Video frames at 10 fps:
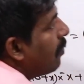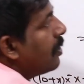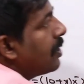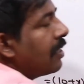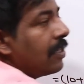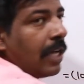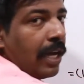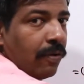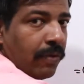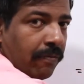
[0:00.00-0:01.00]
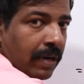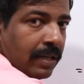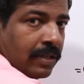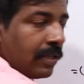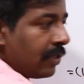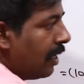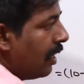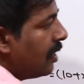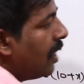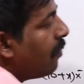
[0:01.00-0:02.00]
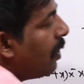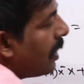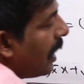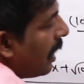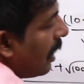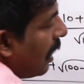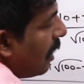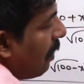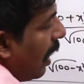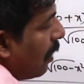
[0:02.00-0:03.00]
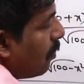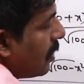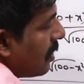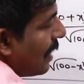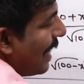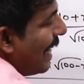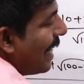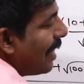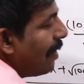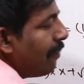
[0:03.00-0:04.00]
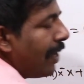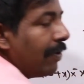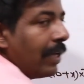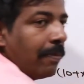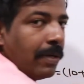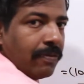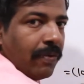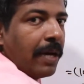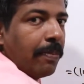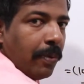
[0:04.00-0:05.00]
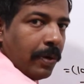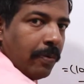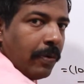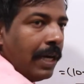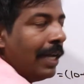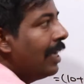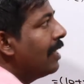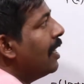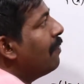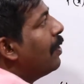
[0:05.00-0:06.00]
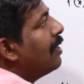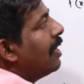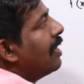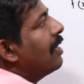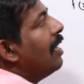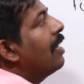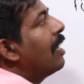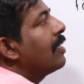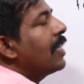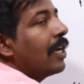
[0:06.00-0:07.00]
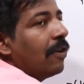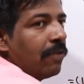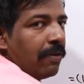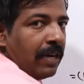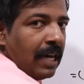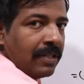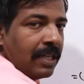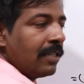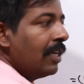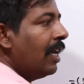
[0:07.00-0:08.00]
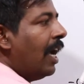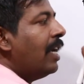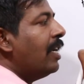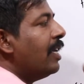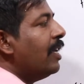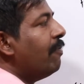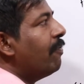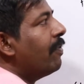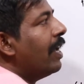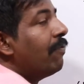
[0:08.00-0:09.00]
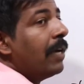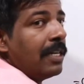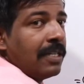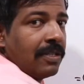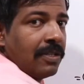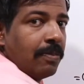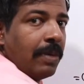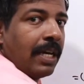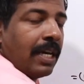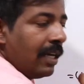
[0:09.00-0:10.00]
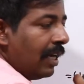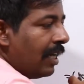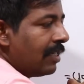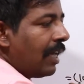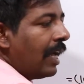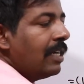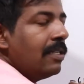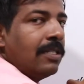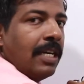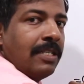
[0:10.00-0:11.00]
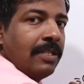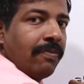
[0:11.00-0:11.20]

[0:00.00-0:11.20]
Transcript: will check the sign of f dash x. Then we will take any value just greater than 5, that means 5.1, then we will check the sign of f dash x. And if f dash x is making a sign change